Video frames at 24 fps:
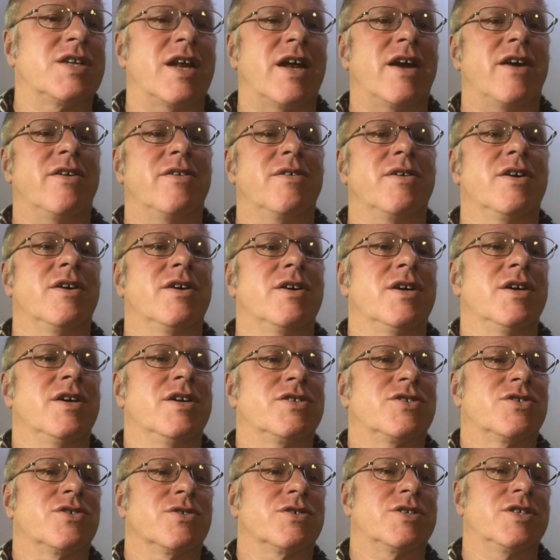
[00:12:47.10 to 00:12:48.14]
at our
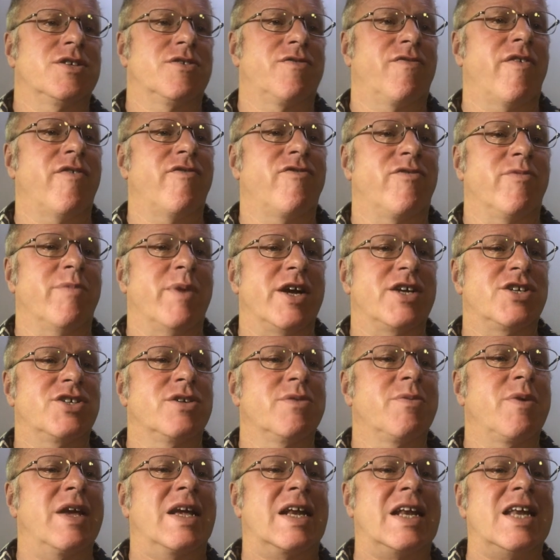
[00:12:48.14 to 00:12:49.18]
sources of
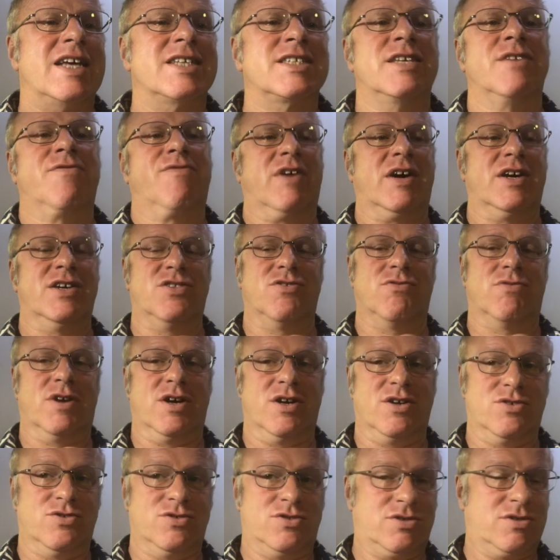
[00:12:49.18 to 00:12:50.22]
information, and we classified the
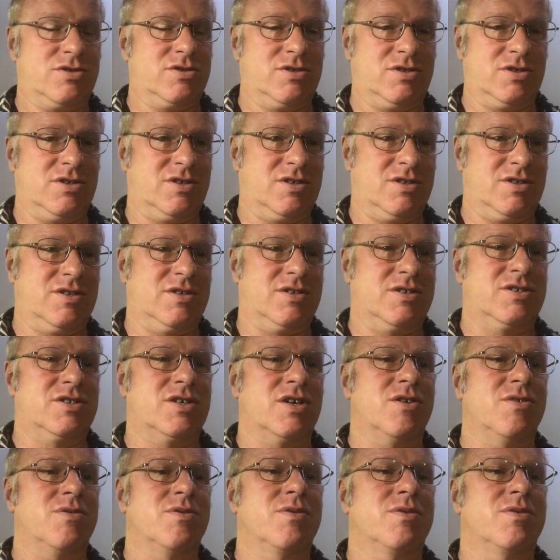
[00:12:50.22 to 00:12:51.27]
roads
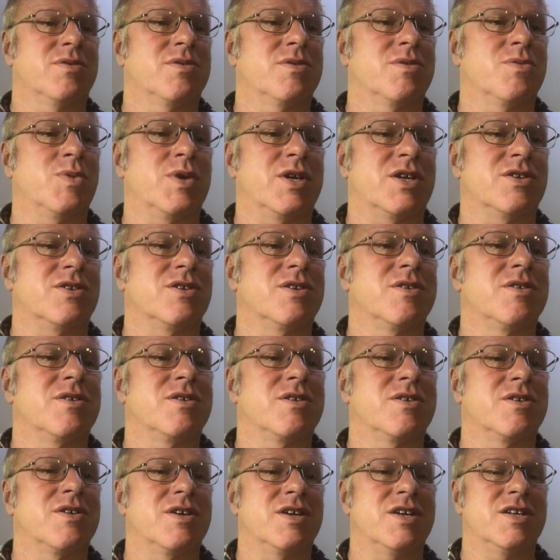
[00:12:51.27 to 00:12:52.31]
so we could,
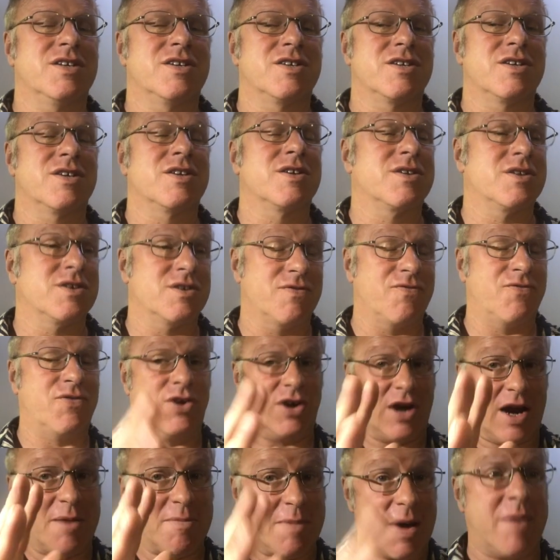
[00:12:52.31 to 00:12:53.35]

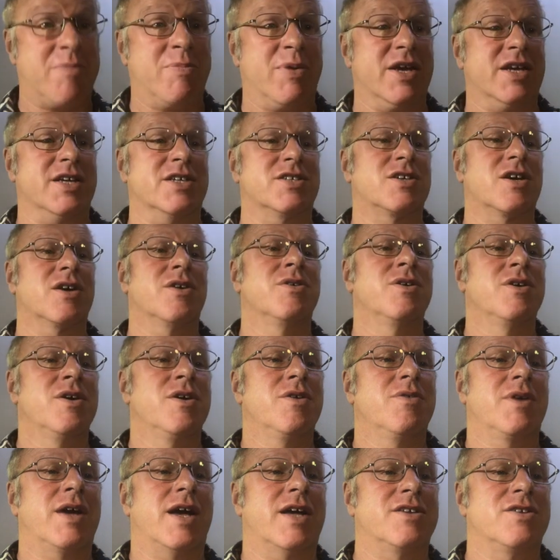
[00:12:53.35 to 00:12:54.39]
for our mapping. So
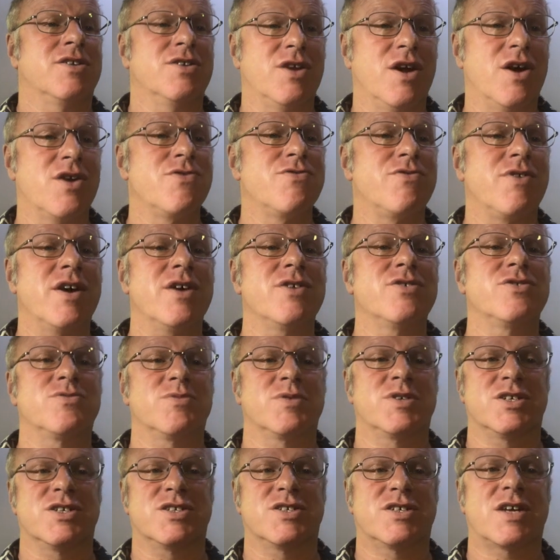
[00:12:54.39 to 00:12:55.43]
we had known roads,
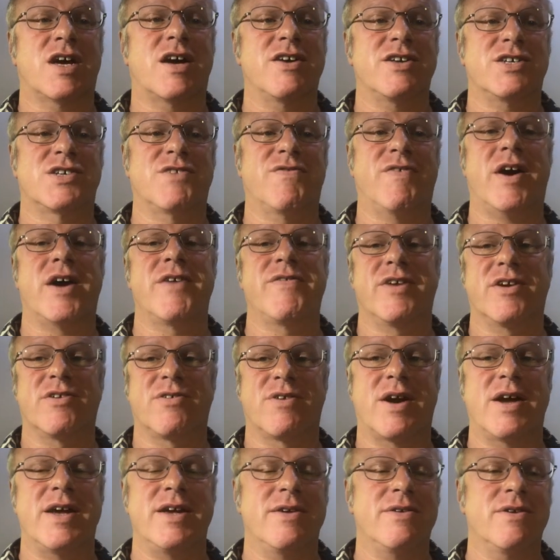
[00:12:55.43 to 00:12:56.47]
which are surviving
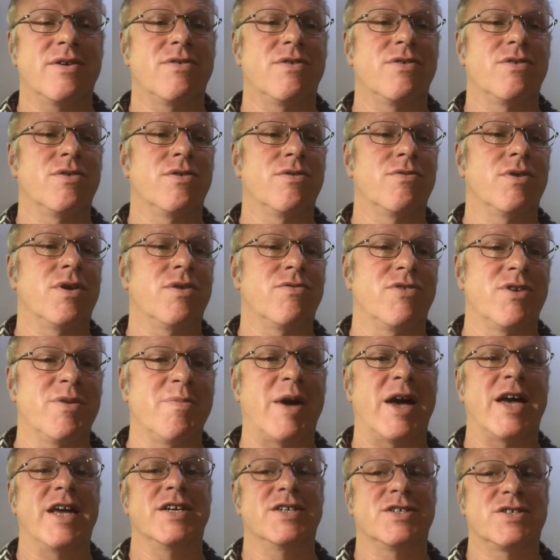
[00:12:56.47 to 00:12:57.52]

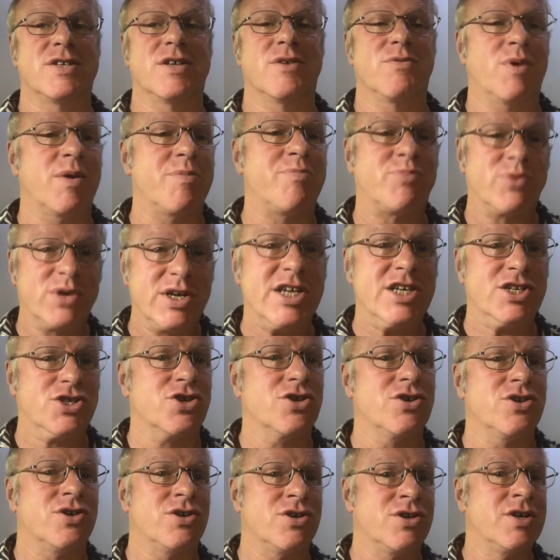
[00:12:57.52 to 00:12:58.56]
remains that we're pretty
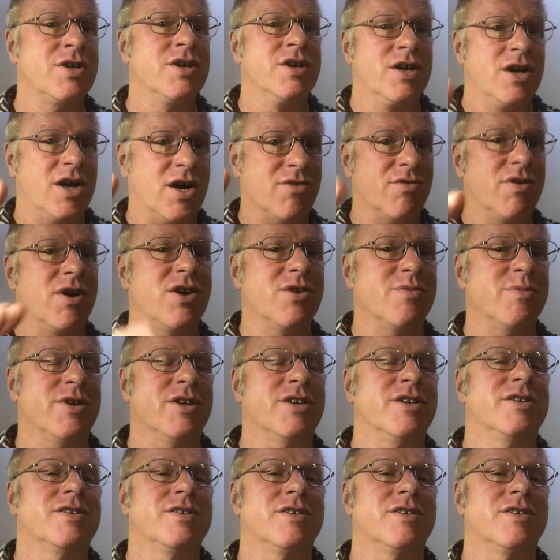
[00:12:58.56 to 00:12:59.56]
sure are Roman.